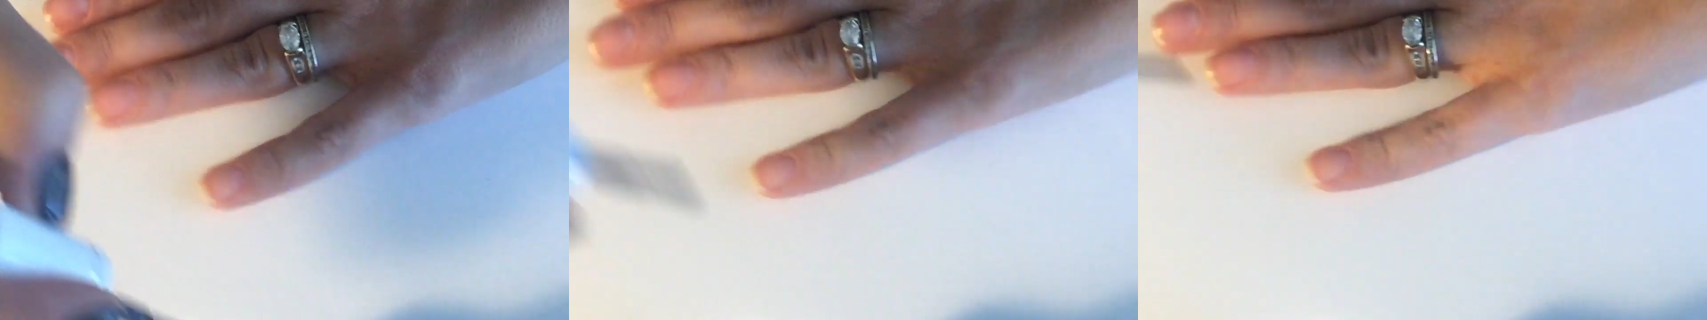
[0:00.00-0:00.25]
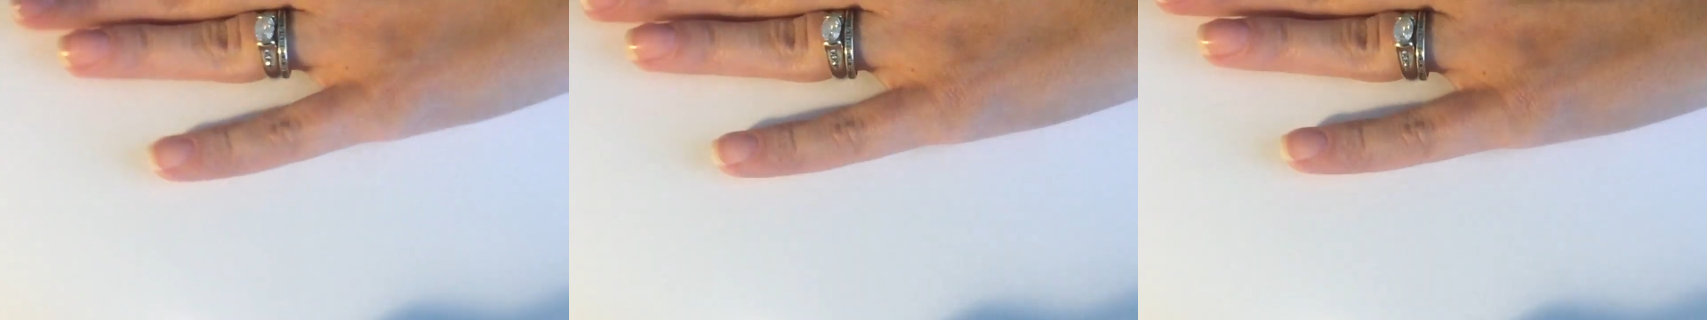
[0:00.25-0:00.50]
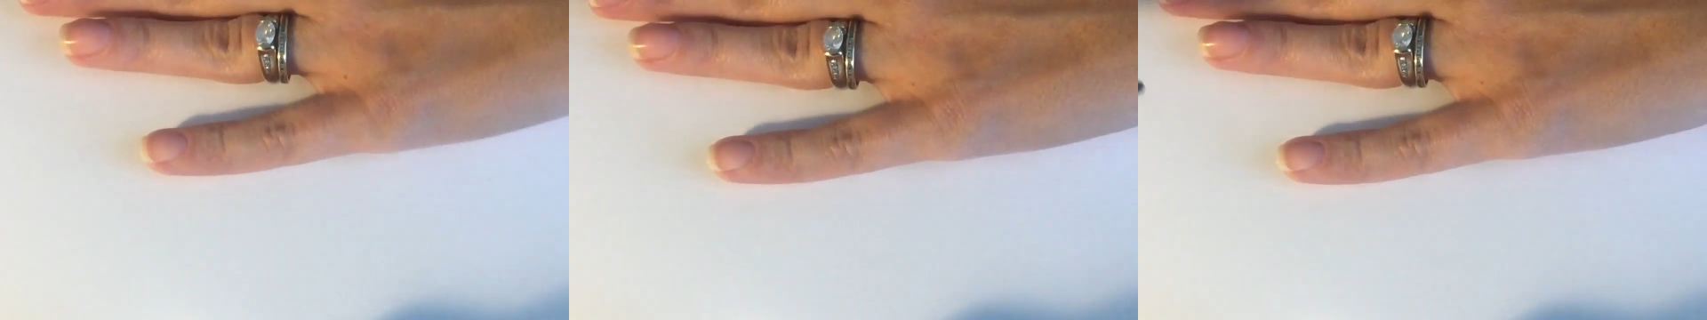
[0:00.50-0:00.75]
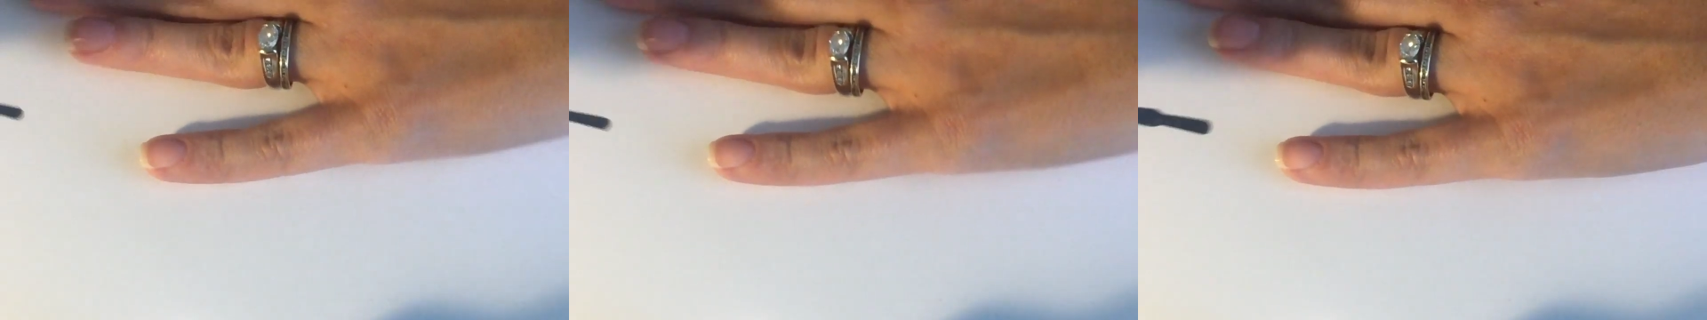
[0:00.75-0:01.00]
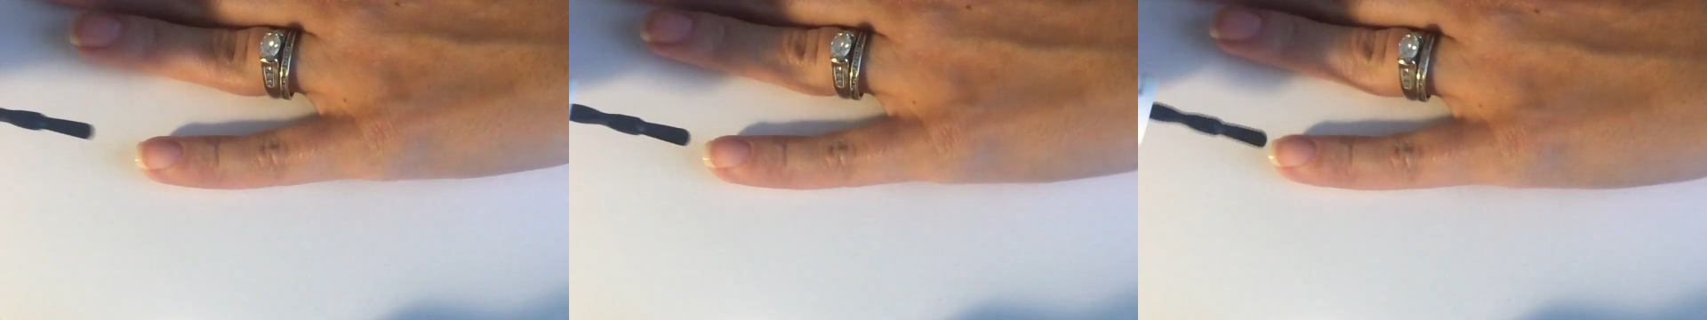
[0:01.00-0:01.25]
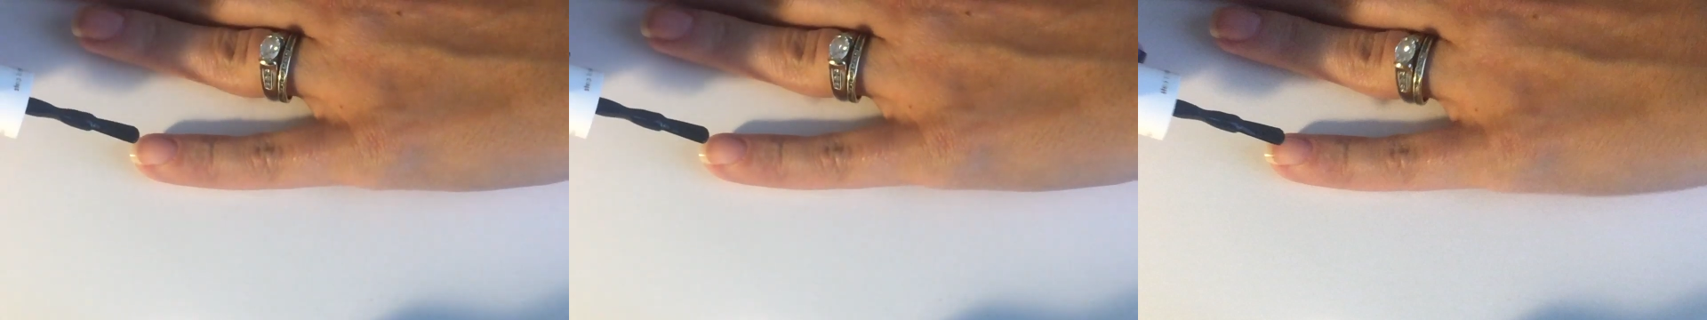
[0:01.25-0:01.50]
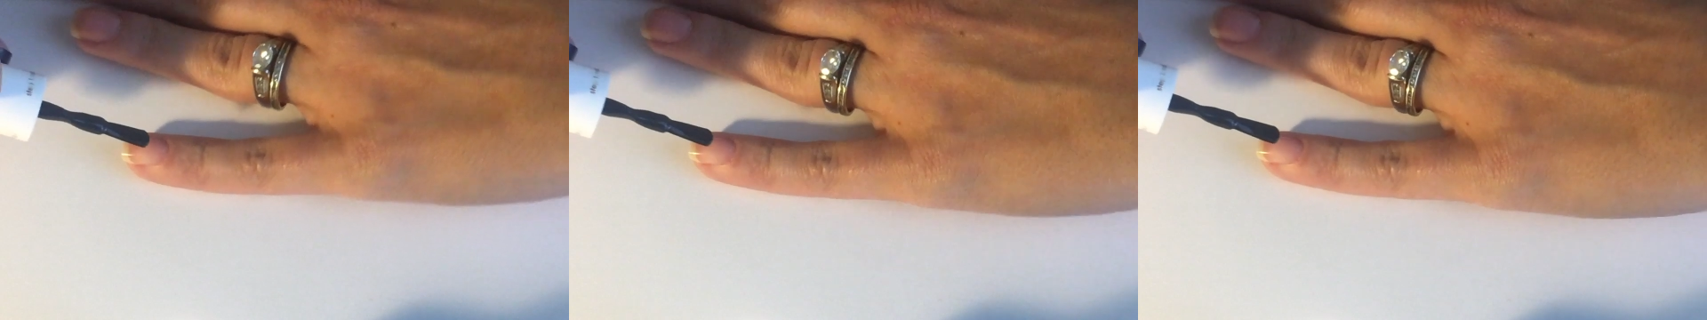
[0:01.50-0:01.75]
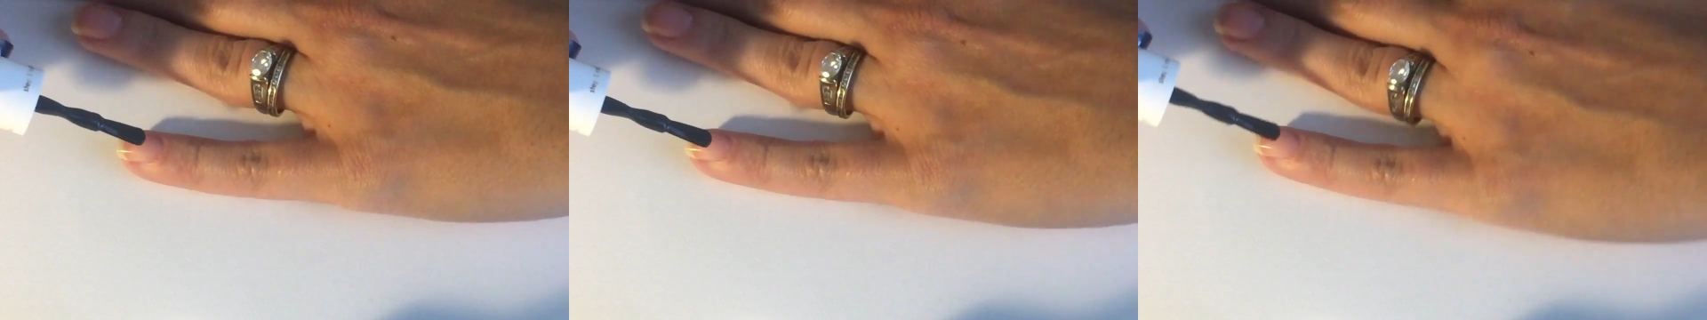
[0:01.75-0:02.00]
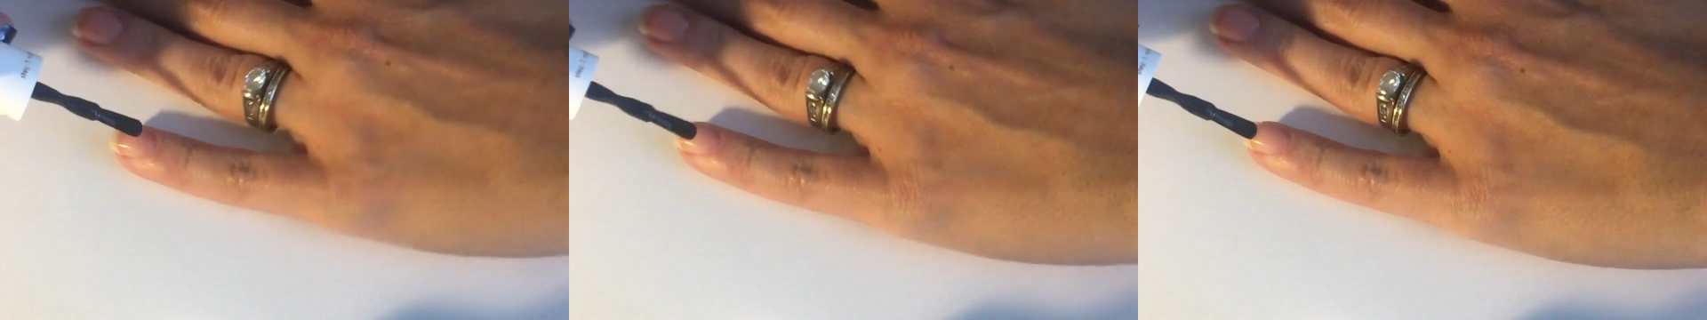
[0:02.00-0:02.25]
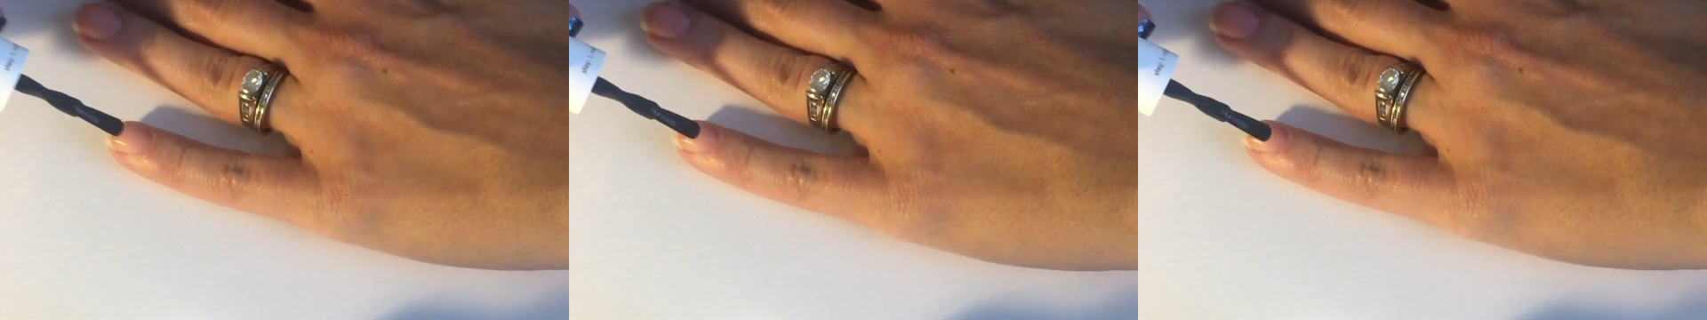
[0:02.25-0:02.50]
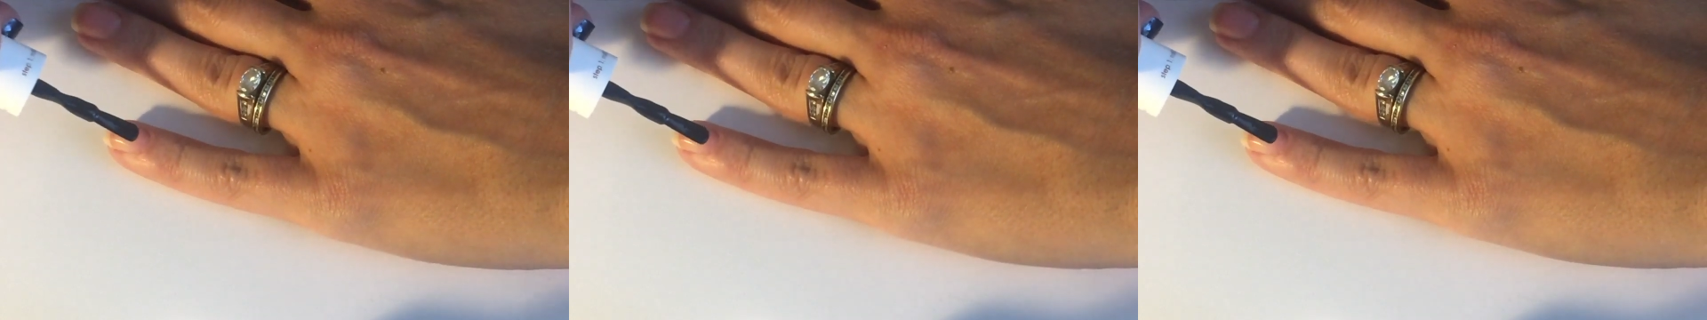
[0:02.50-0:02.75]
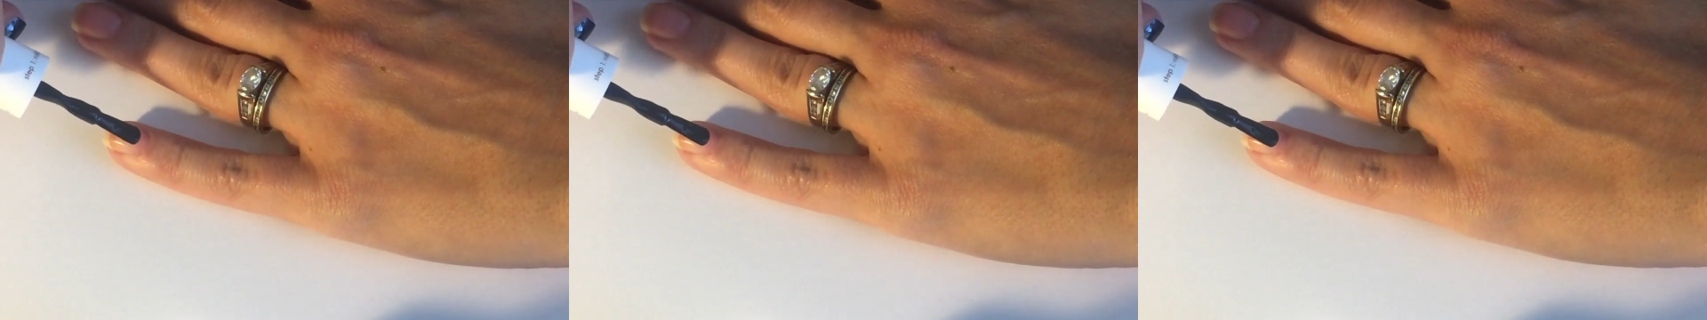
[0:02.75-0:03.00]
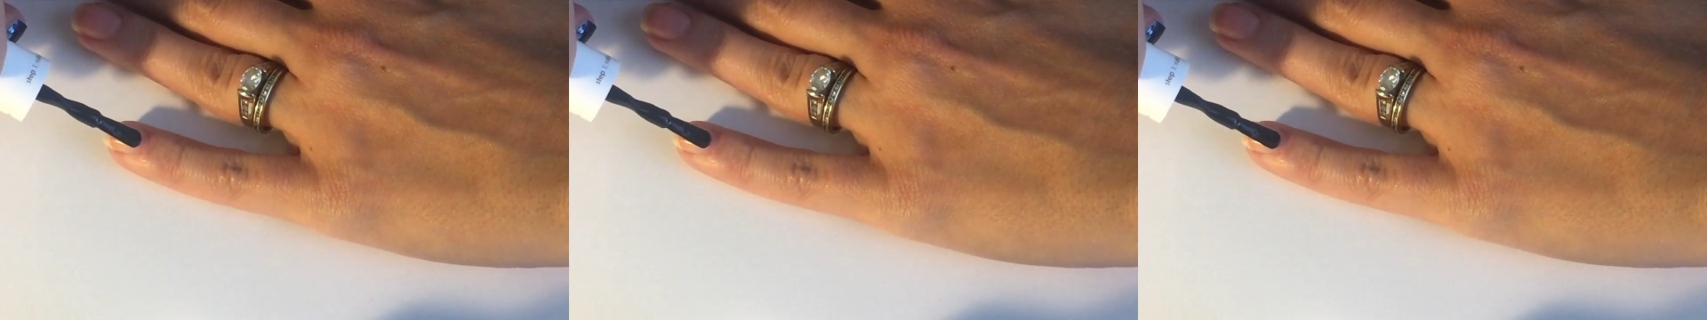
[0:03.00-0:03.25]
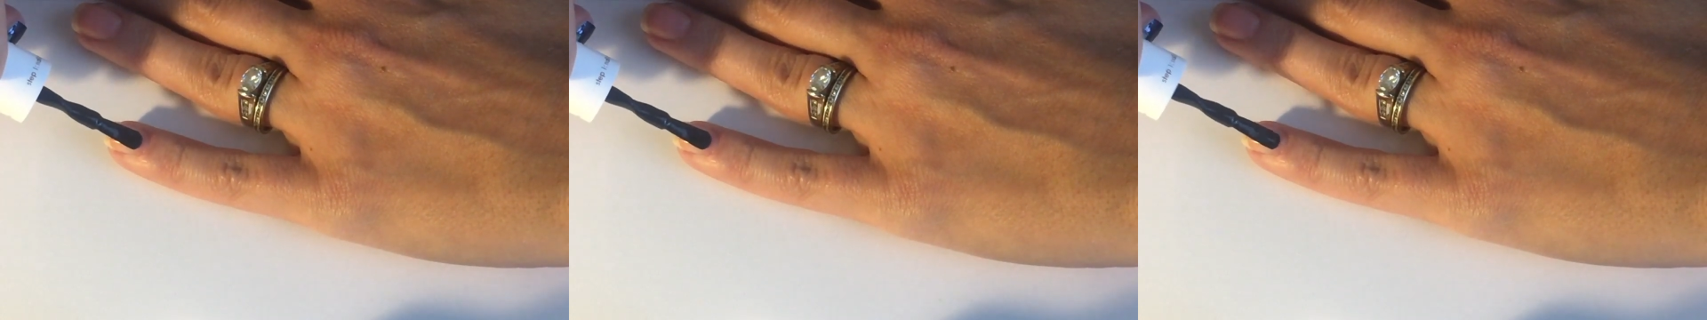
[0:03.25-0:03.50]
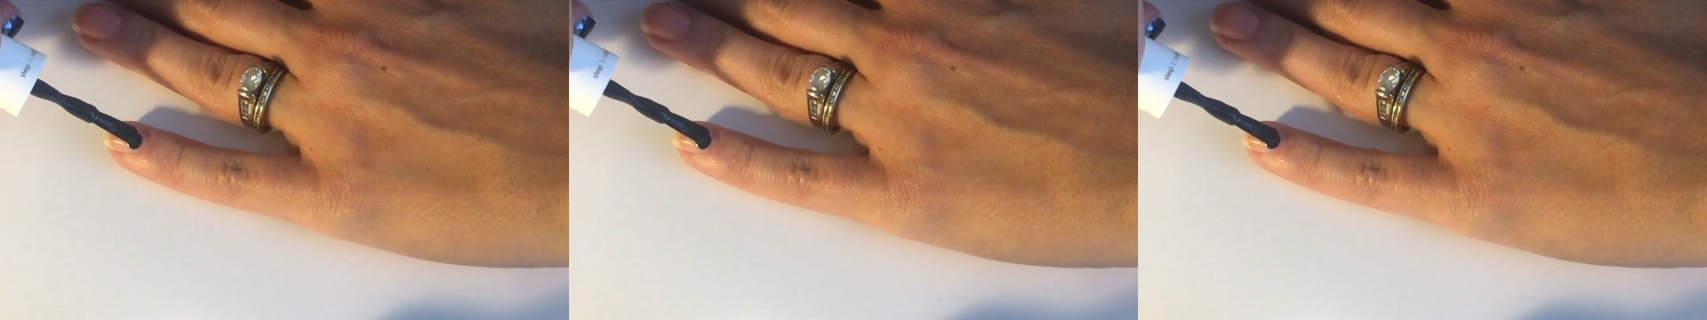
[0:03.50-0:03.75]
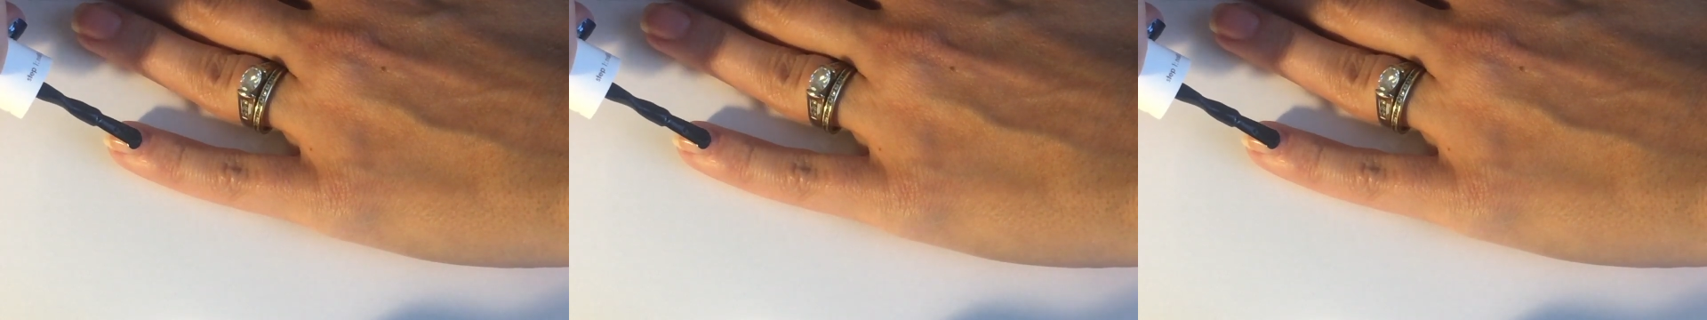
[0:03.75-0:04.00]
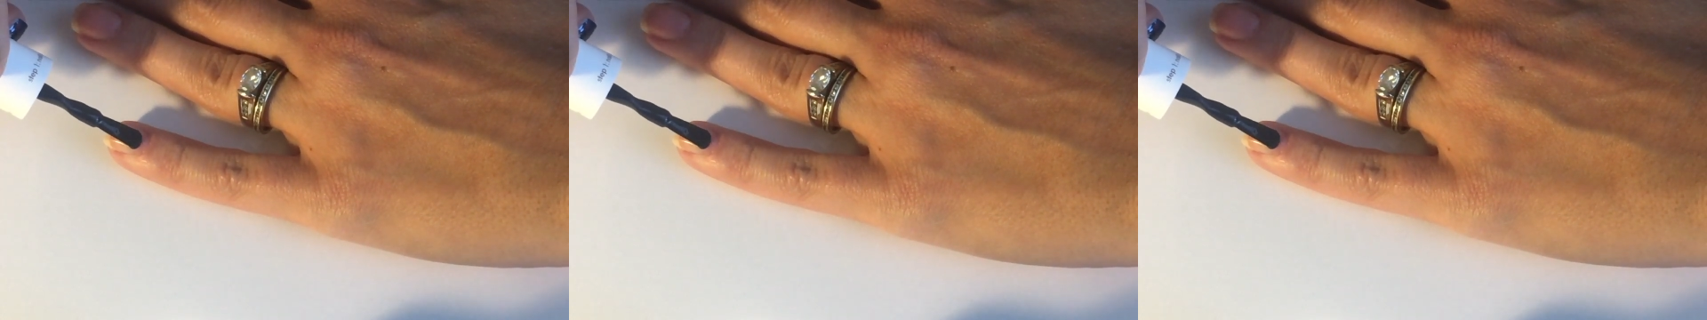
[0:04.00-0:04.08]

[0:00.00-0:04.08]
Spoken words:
(no speaker visible)